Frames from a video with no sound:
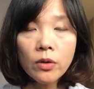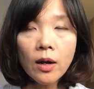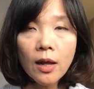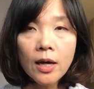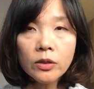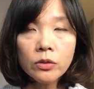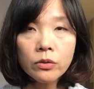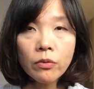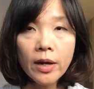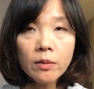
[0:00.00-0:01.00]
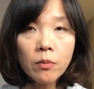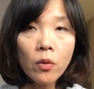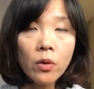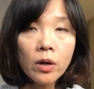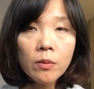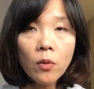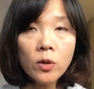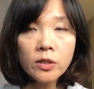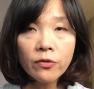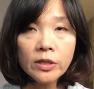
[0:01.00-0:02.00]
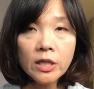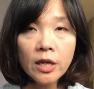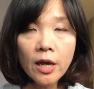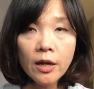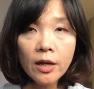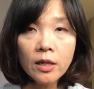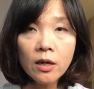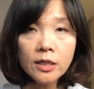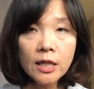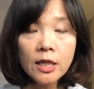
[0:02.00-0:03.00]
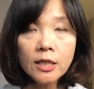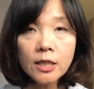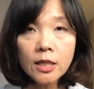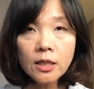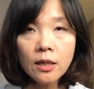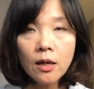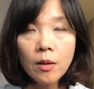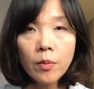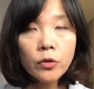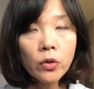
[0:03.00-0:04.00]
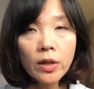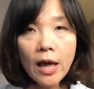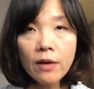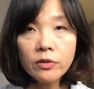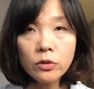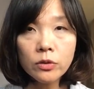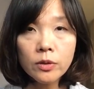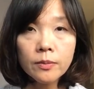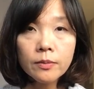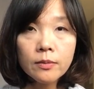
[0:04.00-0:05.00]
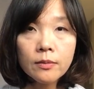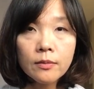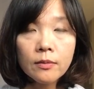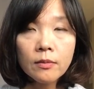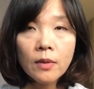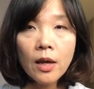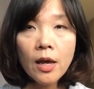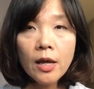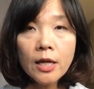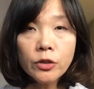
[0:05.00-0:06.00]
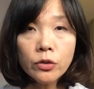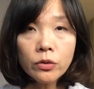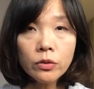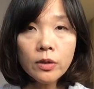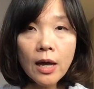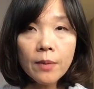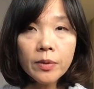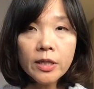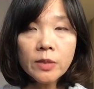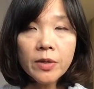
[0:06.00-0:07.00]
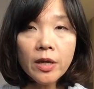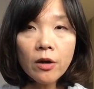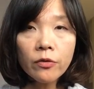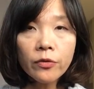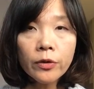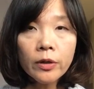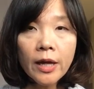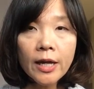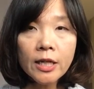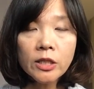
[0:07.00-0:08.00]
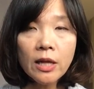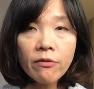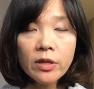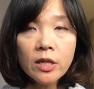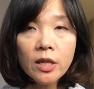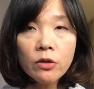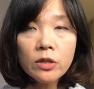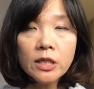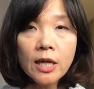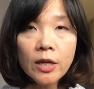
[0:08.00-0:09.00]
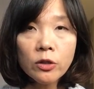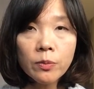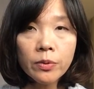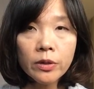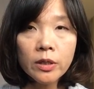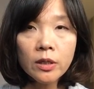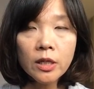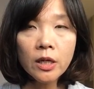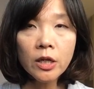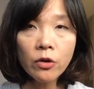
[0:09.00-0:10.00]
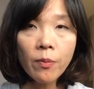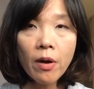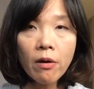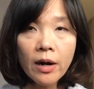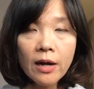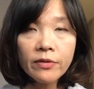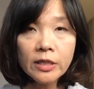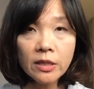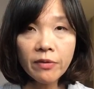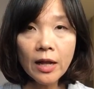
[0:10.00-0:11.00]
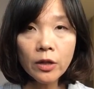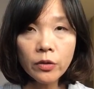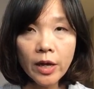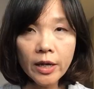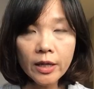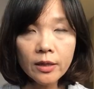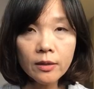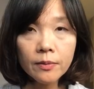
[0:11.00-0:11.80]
allowed to write more sophisticated sentences, but you don't have to. And as you do that, please be careful, as everything that you decide to put in your paragraph is evaluated.